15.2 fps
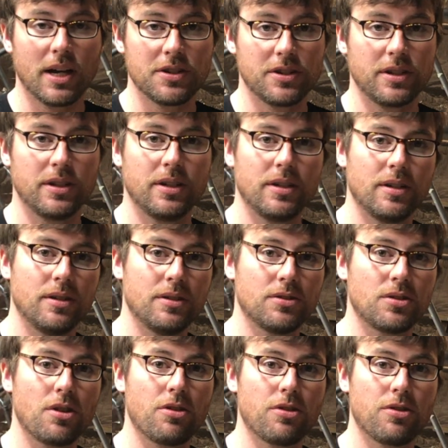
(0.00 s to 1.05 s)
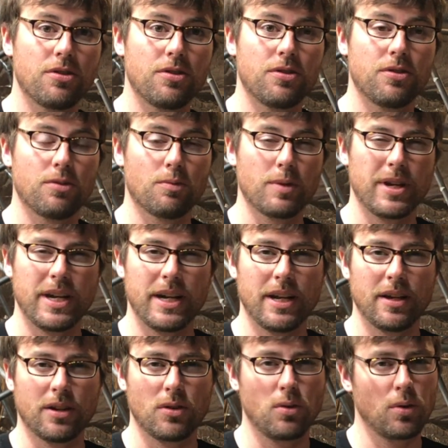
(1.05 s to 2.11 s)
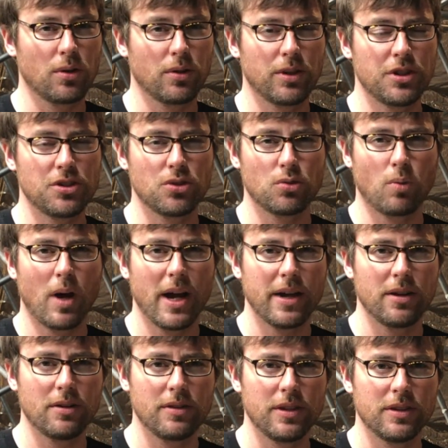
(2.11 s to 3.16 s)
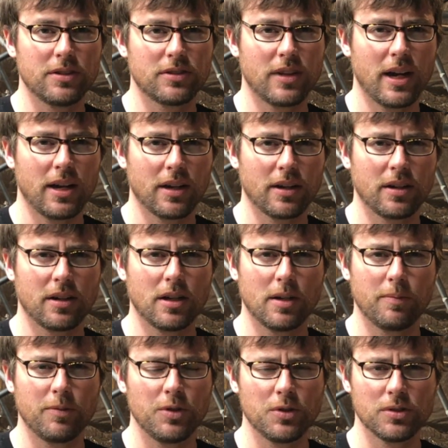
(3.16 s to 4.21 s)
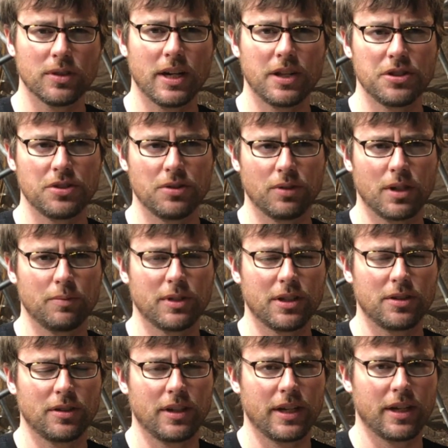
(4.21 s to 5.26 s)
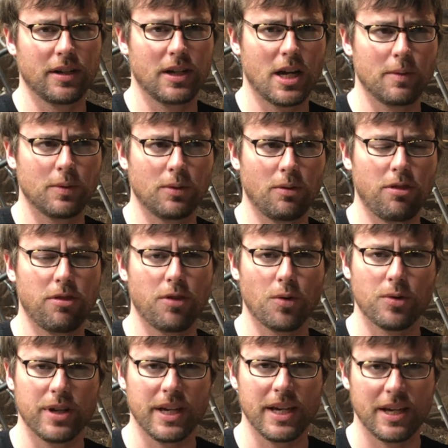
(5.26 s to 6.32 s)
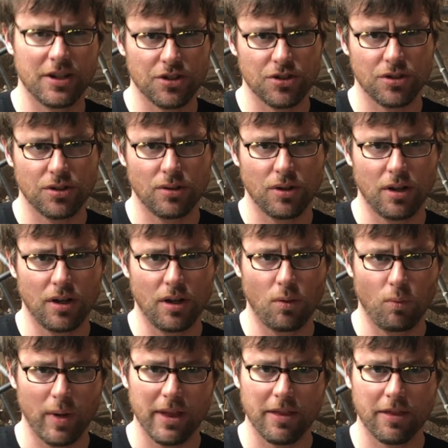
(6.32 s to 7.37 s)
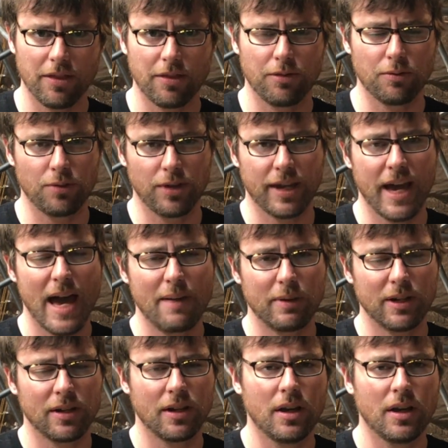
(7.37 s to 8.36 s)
is 3¼ inches wider than the stock Cub fuselage, so it comes out to like a nominal 30-inch width through the cabin.